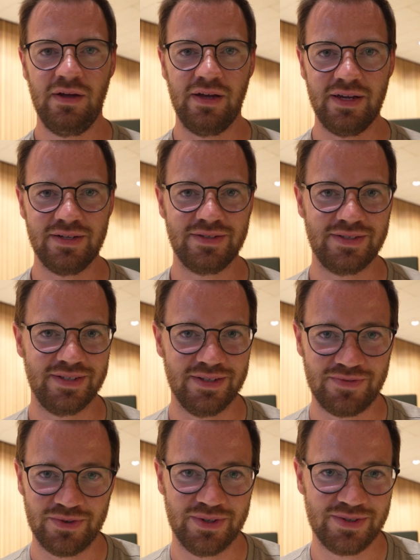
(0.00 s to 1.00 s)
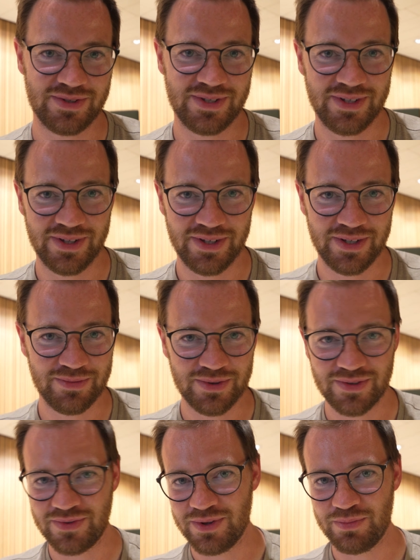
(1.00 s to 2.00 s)
And if you're interested in the
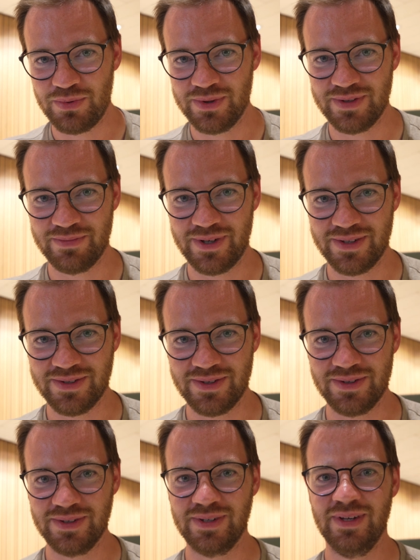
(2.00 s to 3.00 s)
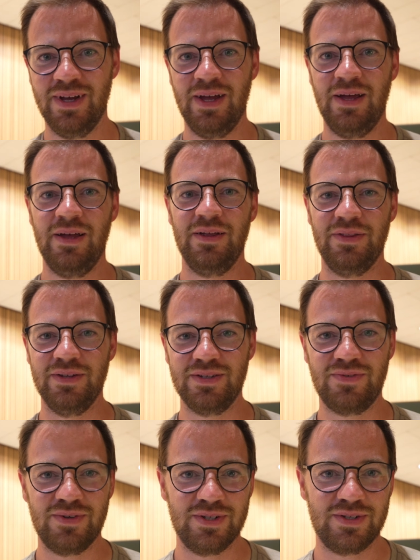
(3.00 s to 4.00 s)
numbers for the points and miles nerds,
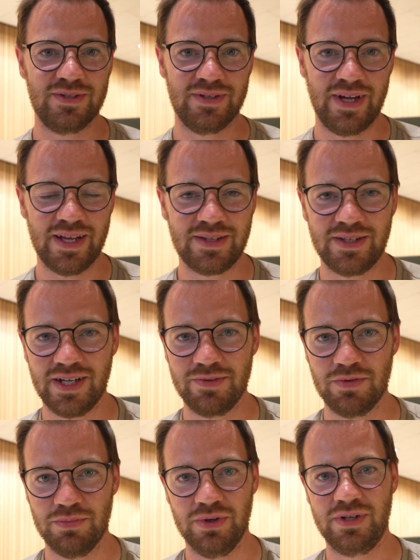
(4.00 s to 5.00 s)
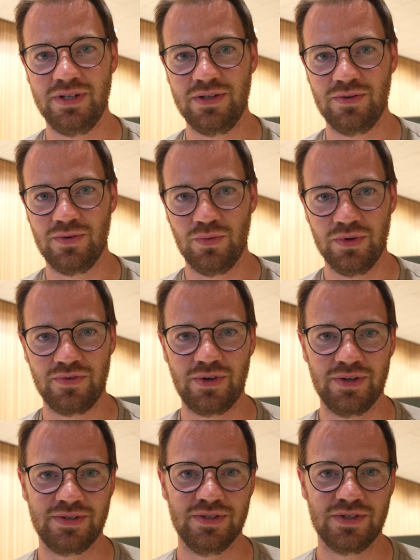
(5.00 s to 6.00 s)
these flights at the time of booking would have
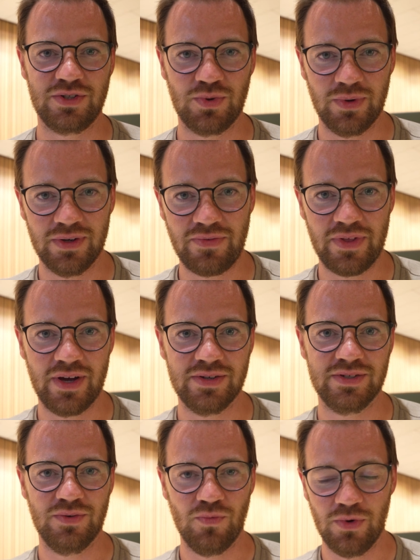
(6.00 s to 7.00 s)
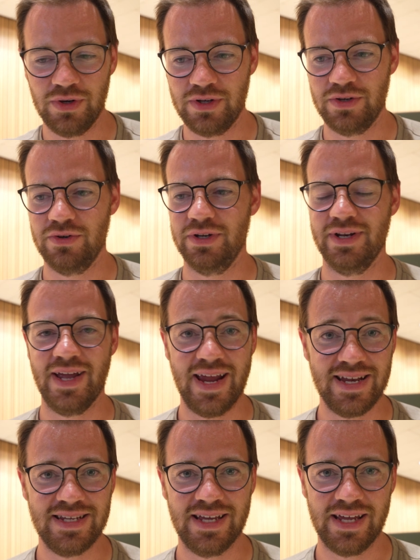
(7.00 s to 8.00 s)
cost us
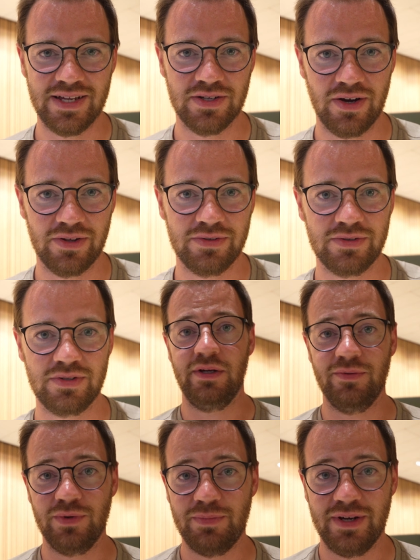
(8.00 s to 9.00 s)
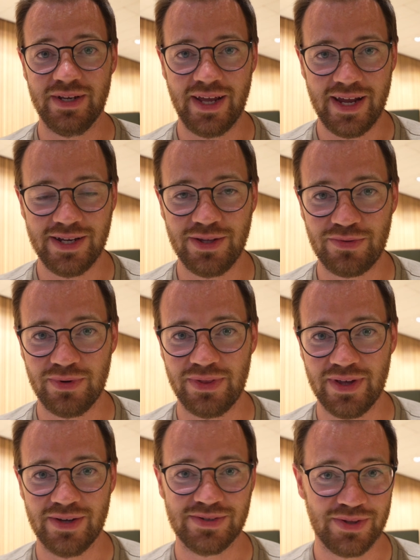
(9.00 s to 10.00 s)
$12,188, and we paid
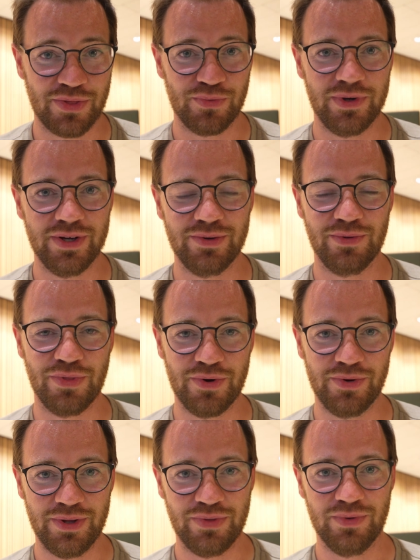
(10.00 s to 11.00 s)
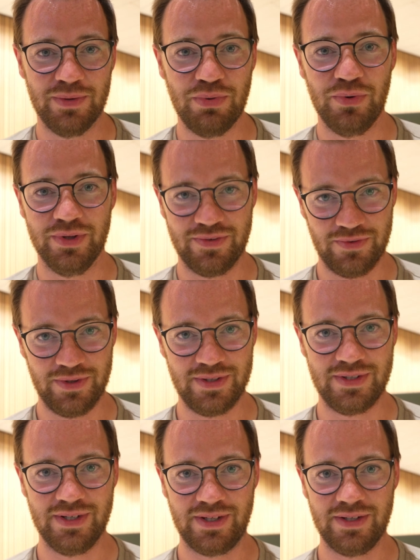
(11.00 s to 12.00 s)
83,333 points for these
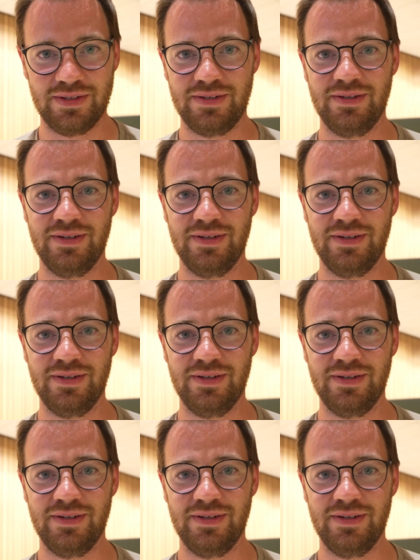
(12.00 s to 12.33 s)
tickets.